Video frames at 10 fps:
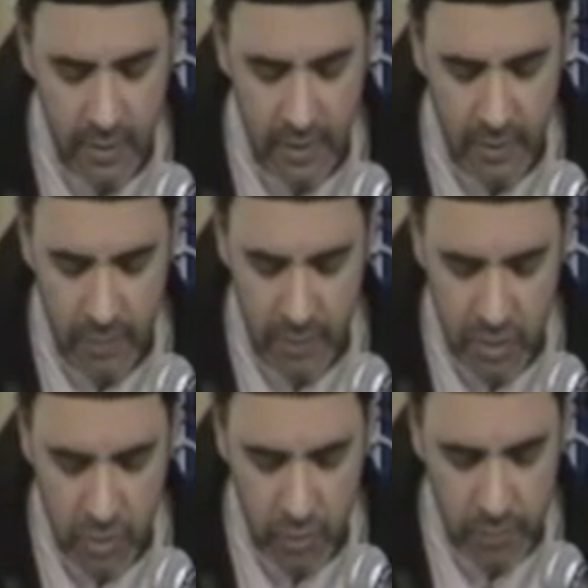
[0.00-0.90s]
and with a
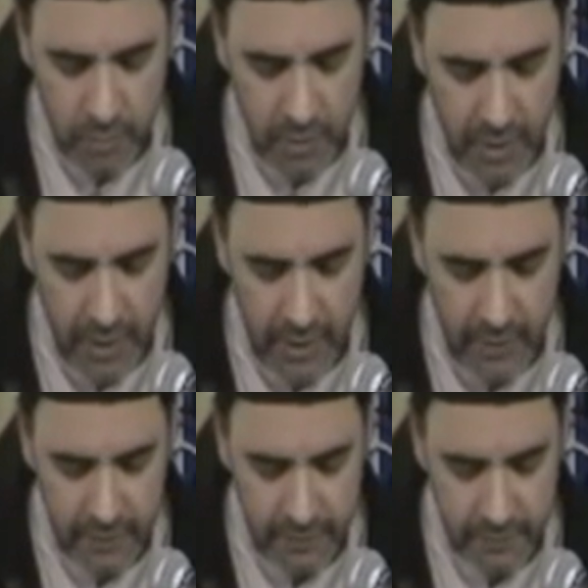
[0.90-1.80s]
short prayer,
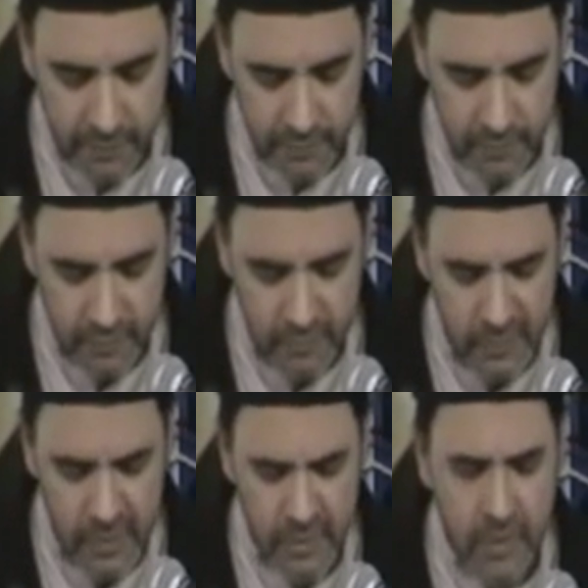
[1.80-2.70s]

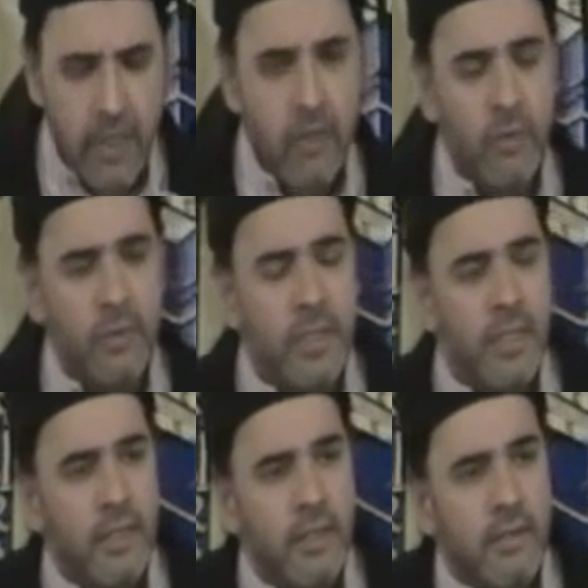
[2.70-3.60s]
that not
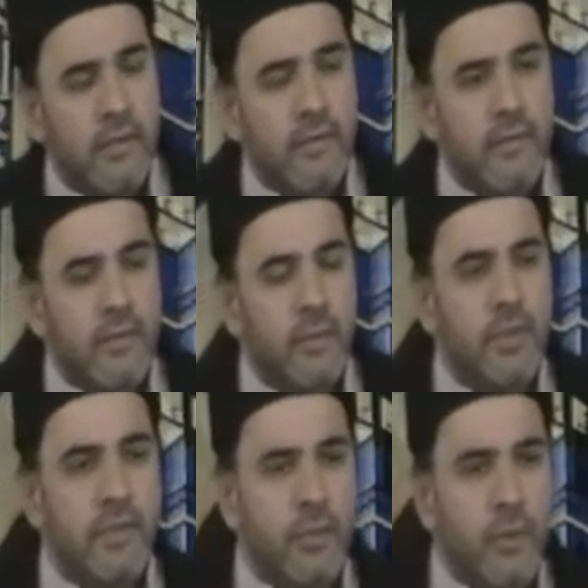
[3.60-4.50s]
only that we
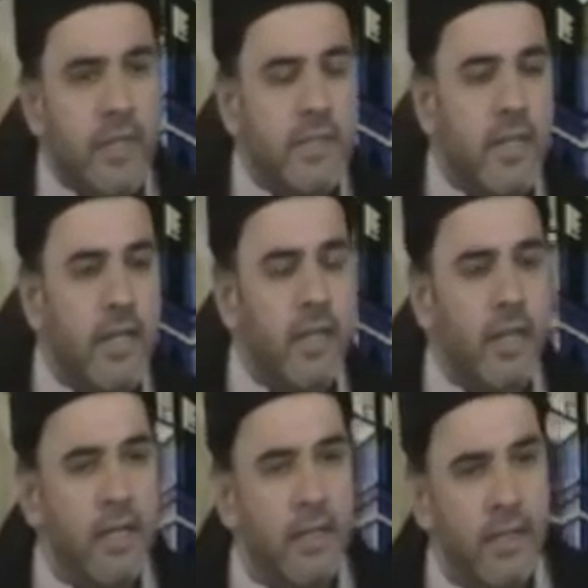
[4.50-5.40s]
request that
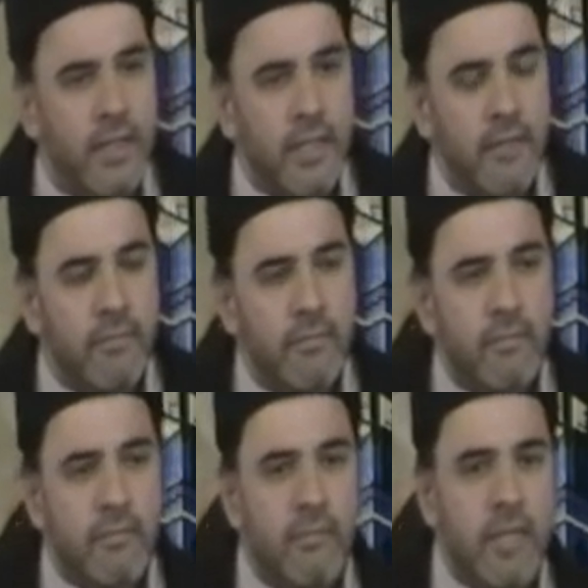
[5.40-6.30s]
Allah Kareem
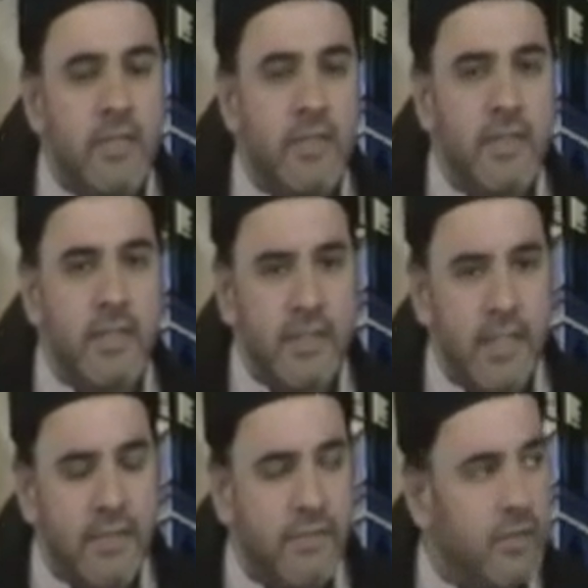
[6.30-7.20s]
makes us
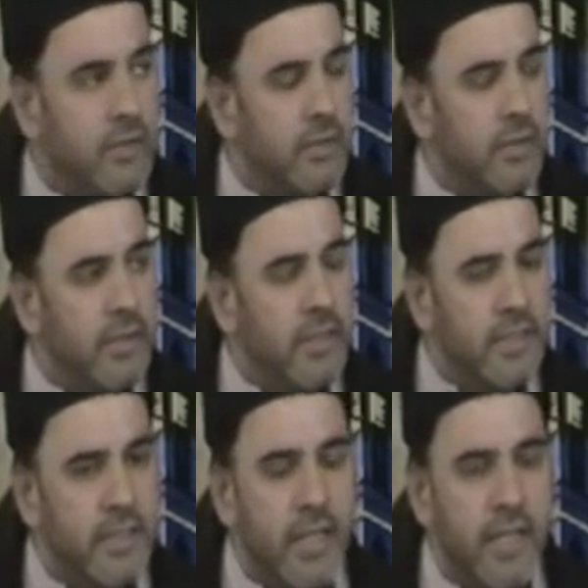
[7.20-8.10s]
successful in
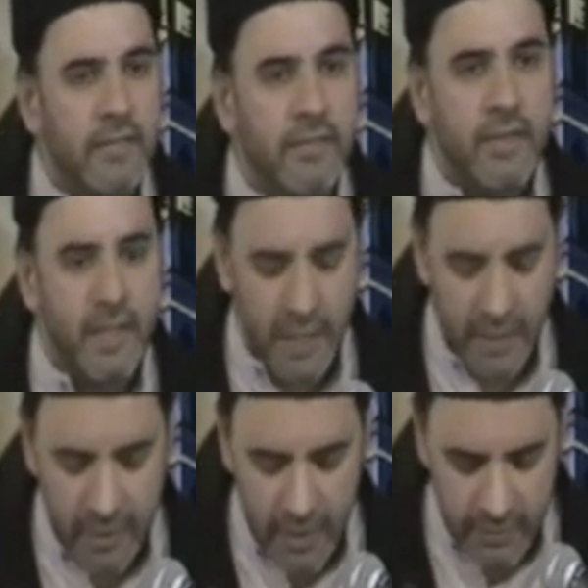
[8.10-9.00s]
this life and the
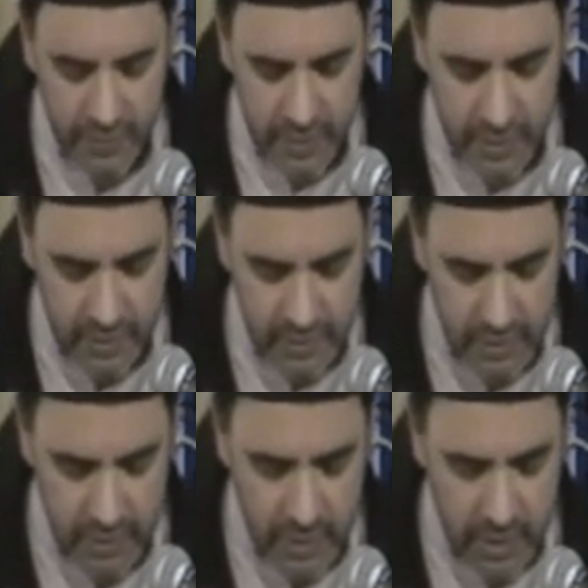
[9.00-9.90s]
hereafter,
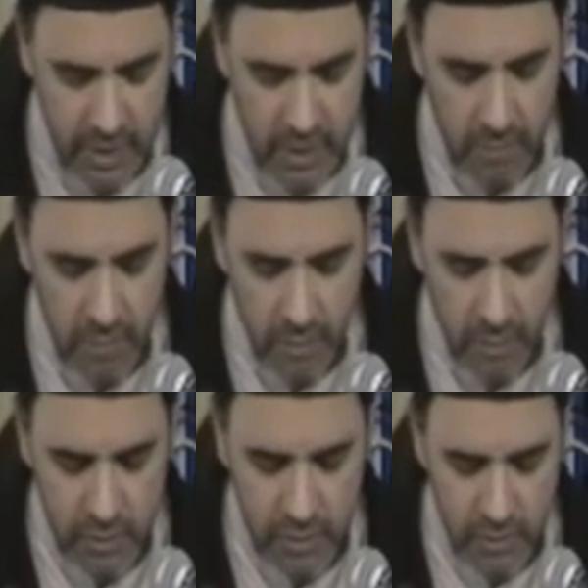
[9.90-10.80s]
but
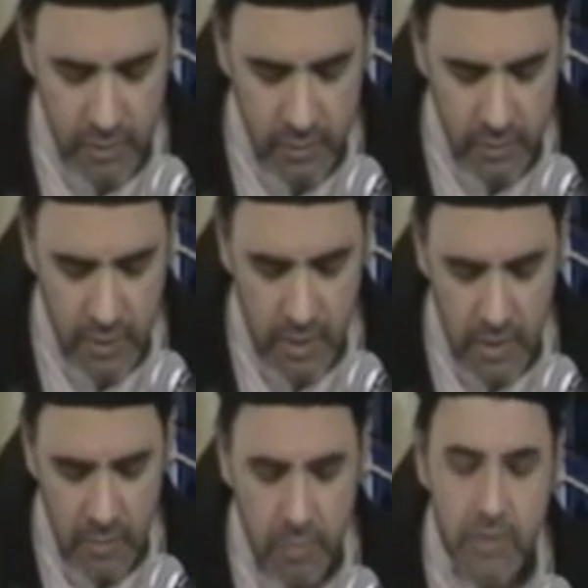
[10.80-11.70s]
also
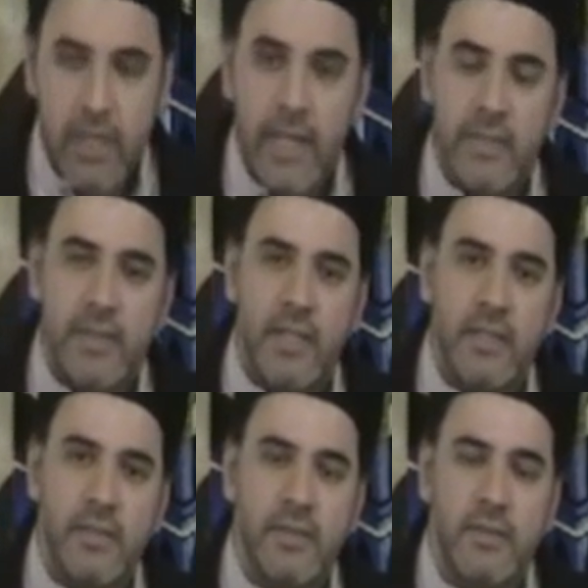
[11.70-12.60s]
protects
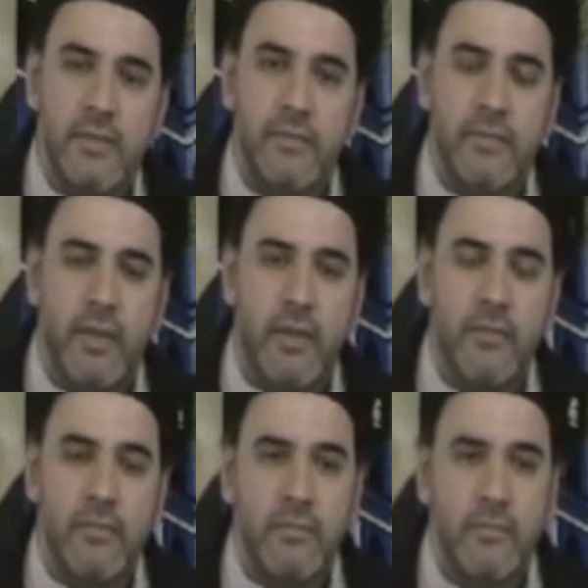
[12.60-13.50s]
us
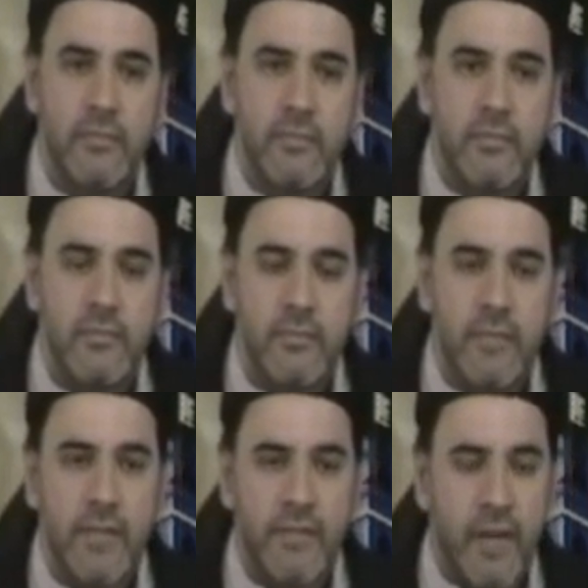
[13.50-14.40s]
from
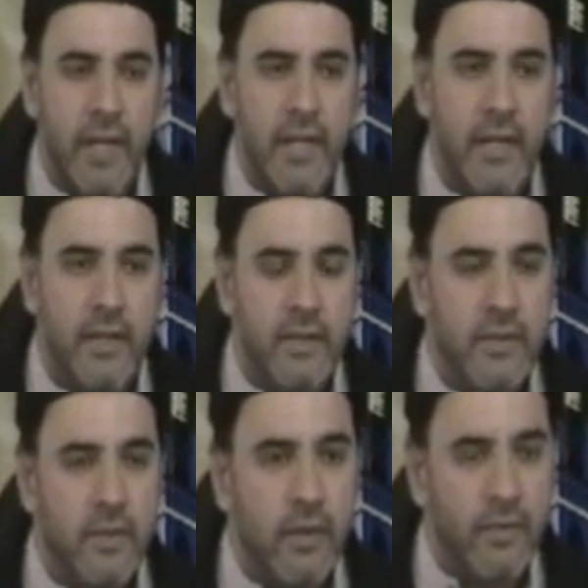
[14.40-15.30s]
the fire
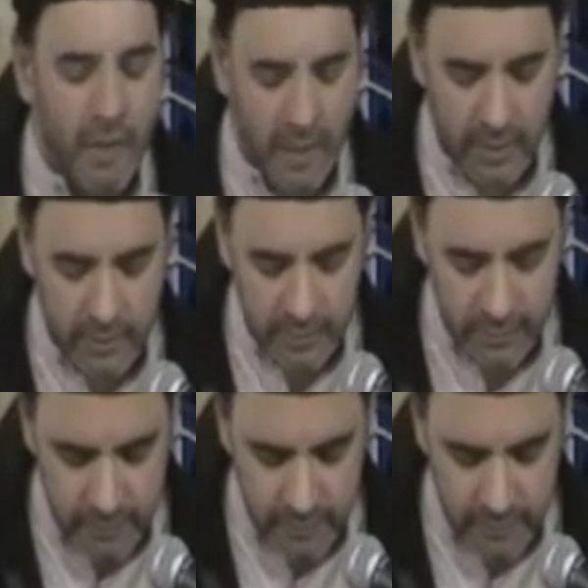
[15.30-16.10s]
of hell,